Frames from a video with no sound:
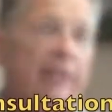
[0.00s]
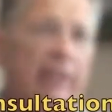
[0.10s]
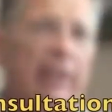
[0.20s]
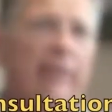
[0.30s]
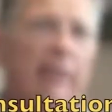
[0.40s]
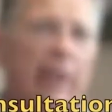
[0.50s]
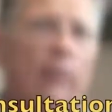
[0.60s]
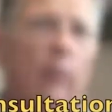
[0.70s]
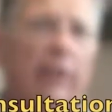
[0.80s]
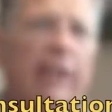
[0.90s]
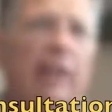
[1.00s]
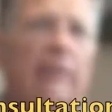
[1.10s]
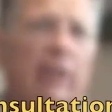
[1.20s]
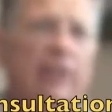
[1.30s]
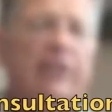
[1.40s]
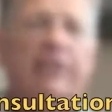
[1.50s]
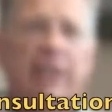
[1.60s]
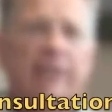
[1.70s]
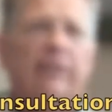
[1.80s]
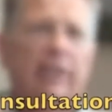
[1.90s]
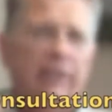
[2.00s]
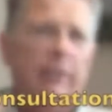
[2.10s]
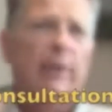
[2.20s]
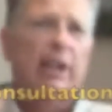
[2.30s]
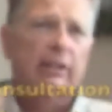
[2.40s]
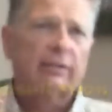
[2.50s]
and that have worked out very successfully for me.